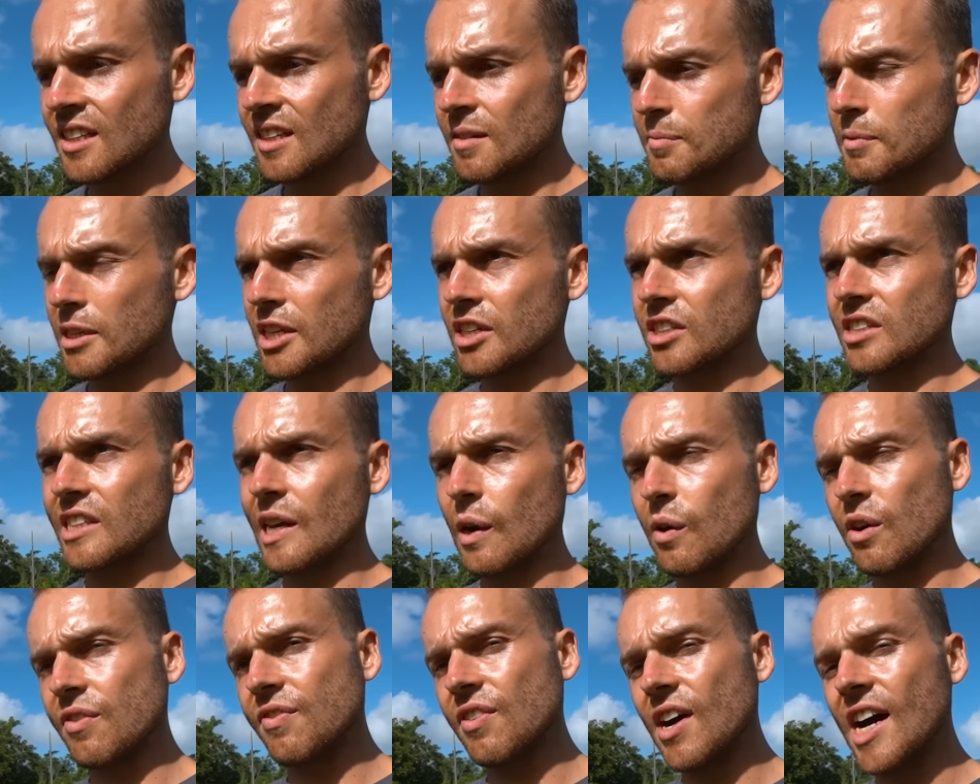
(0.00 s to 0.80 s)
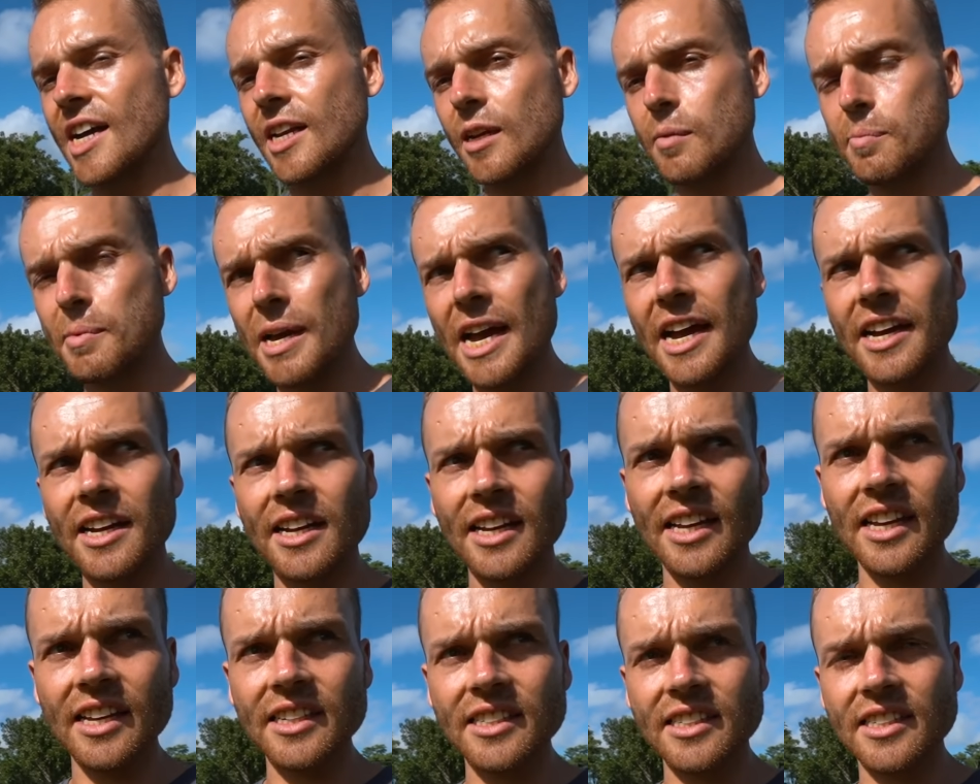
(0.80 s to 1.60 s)
because they were fighting back
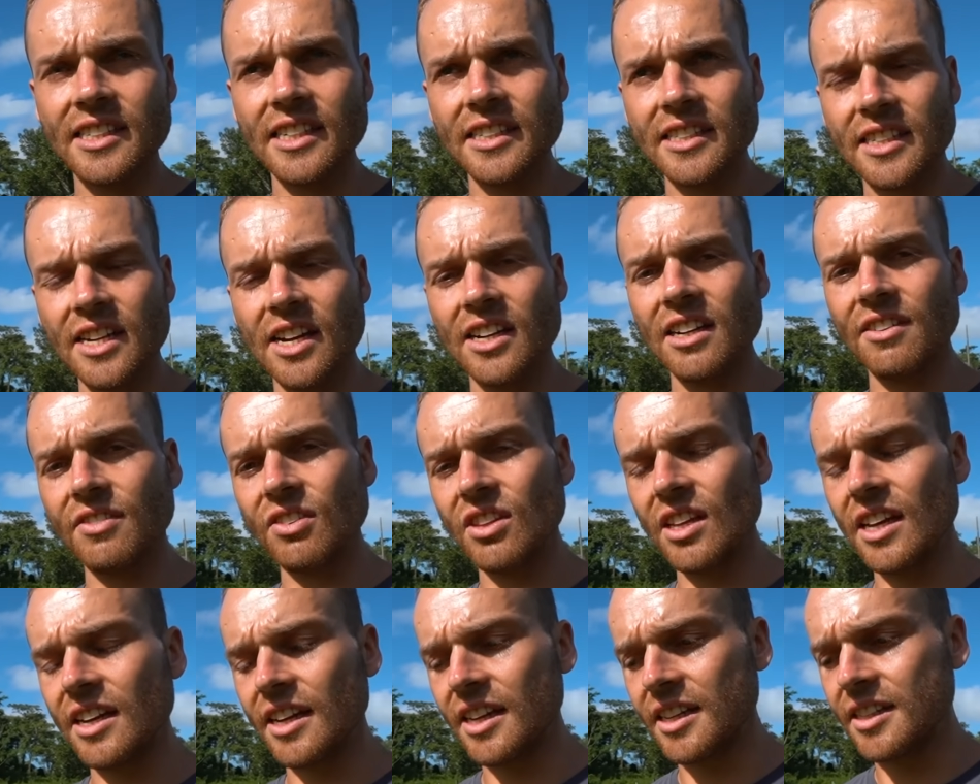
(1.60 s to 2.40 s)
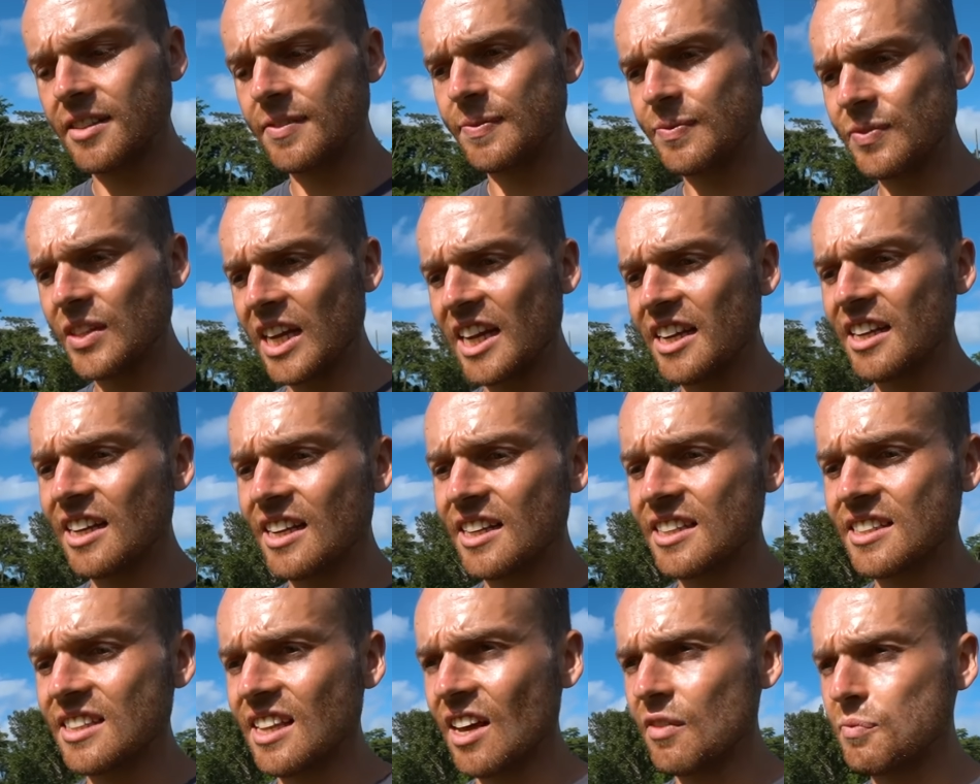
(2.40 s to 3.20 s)
against this kind of thing, and
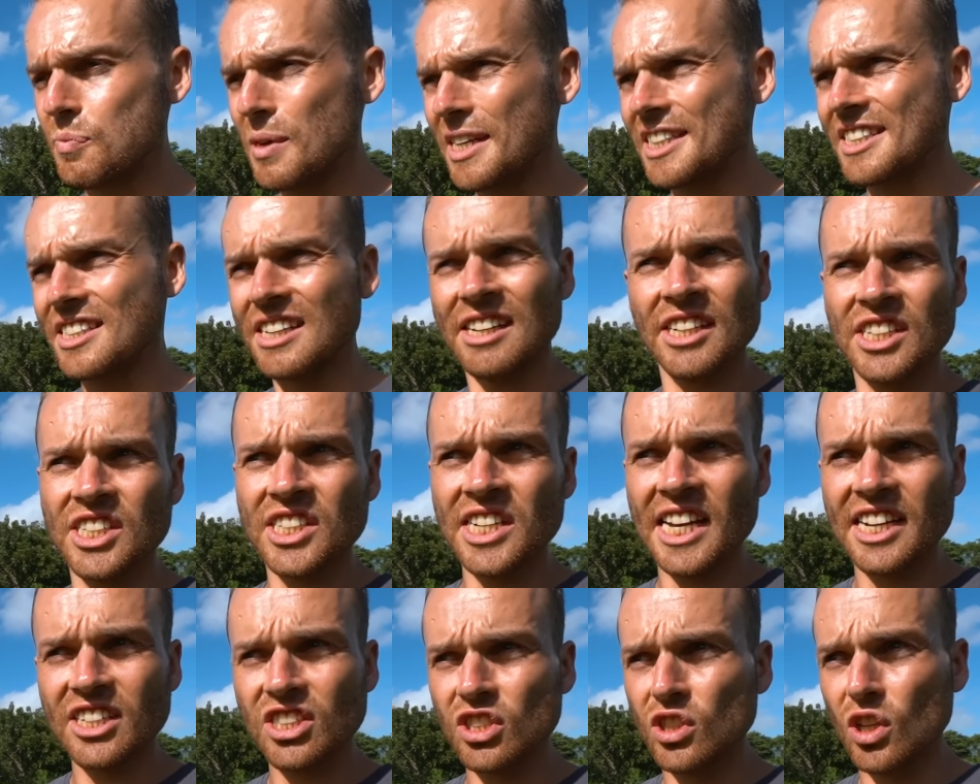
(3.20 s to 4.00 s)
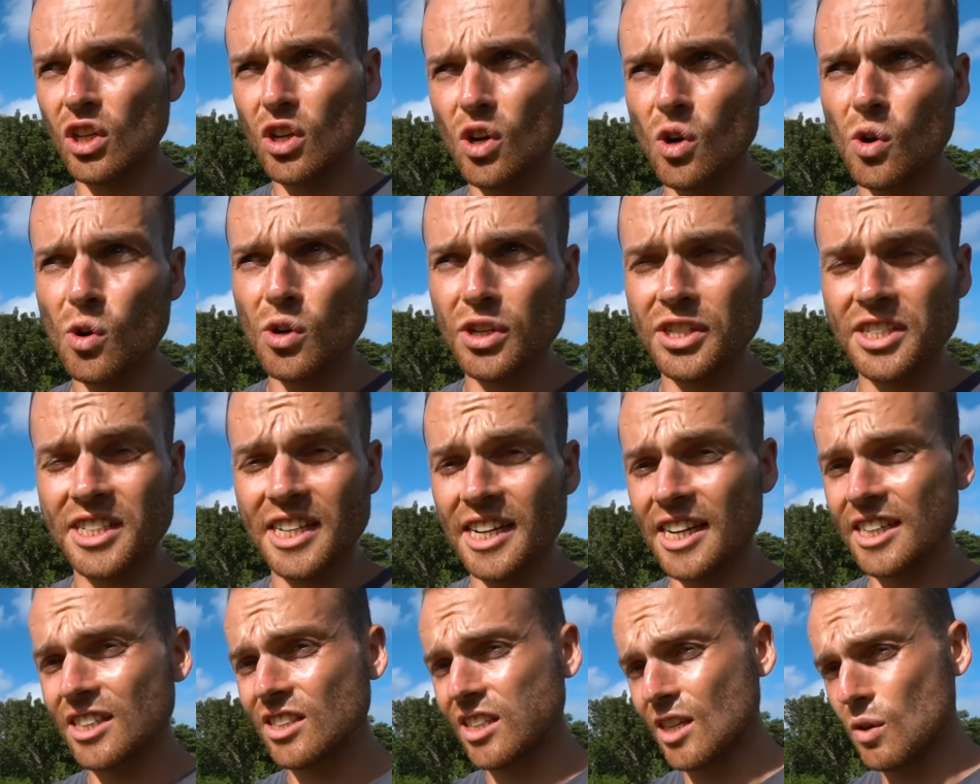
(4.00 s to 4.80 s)
they've been to international courts and
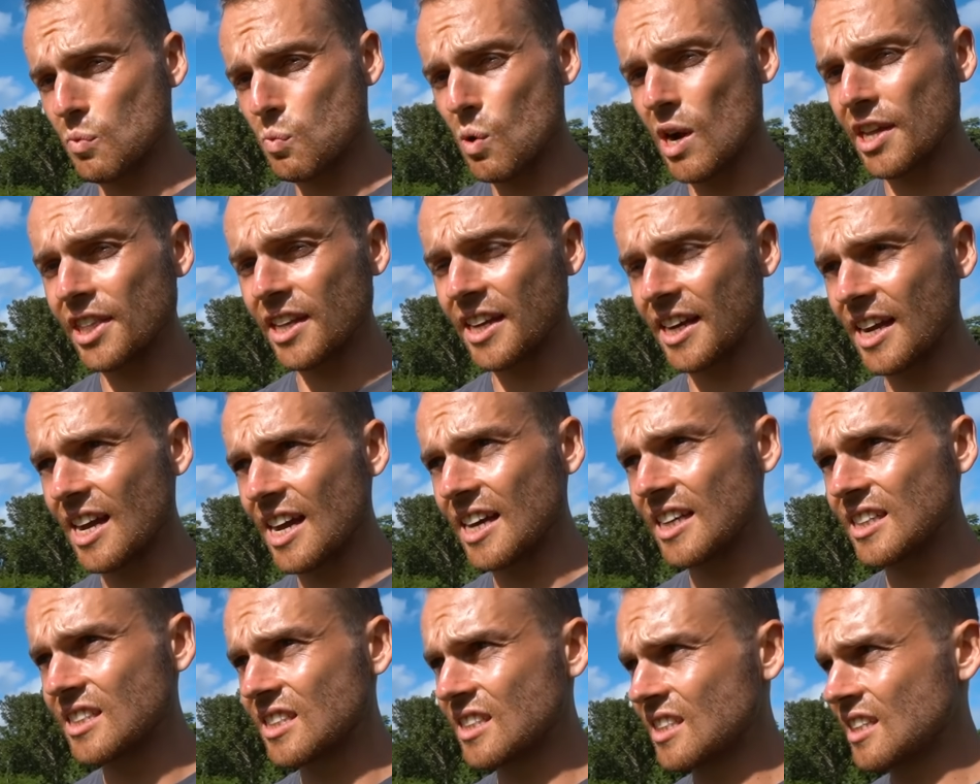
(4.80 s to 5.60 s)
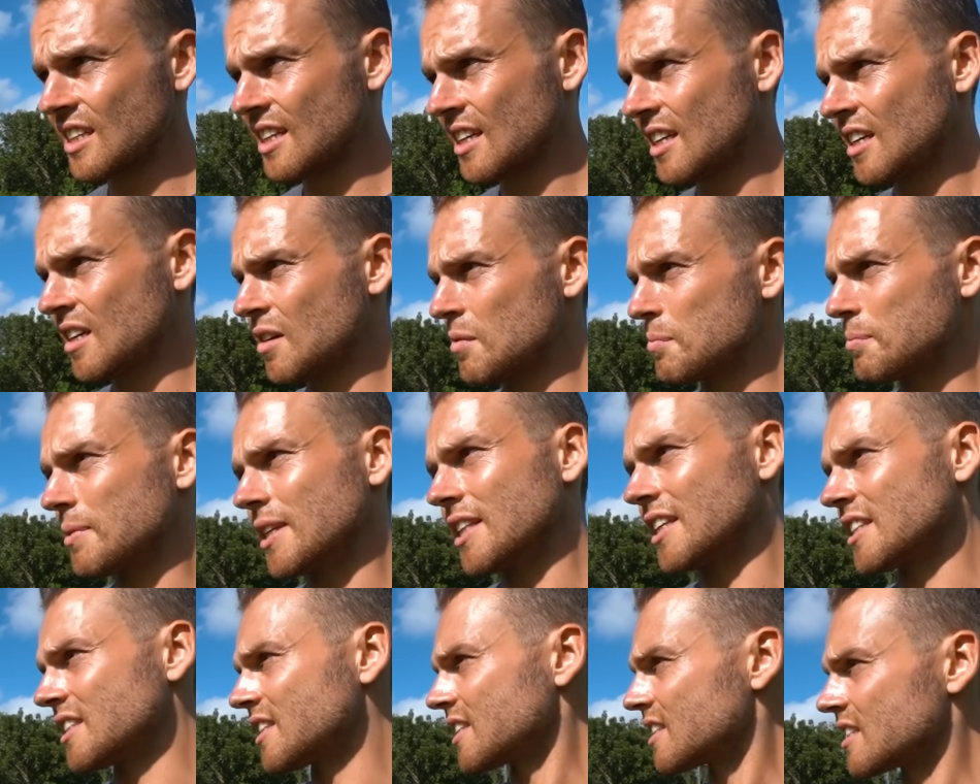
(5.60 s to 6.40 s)
actually won the case, but
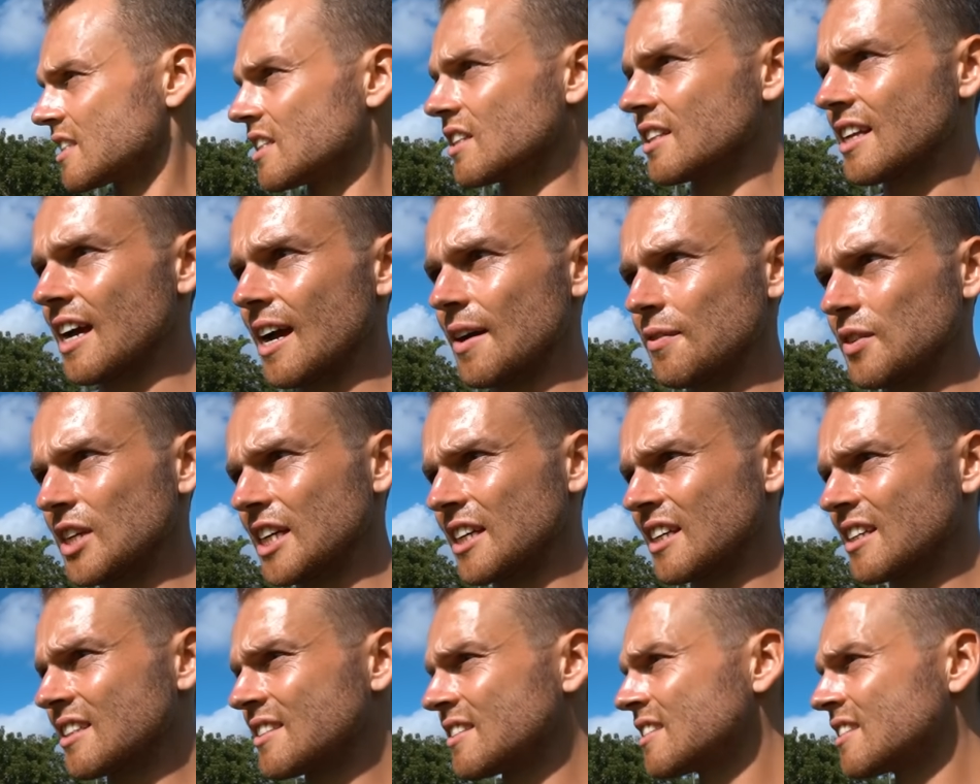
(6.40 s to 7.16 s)
this is still happening.